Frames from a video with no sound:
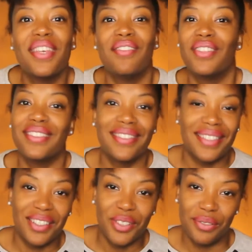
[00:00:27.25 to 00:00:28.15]
If this is
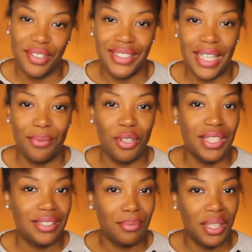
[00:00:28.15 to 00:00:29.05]
not your first time
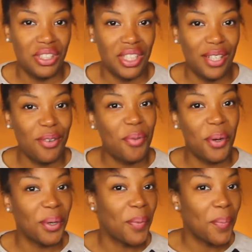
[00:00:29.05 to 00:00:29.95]
gracing my channel,
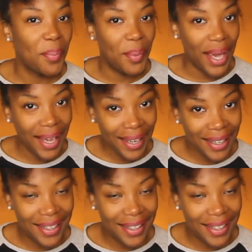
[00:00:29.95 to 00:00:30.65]
welcome back.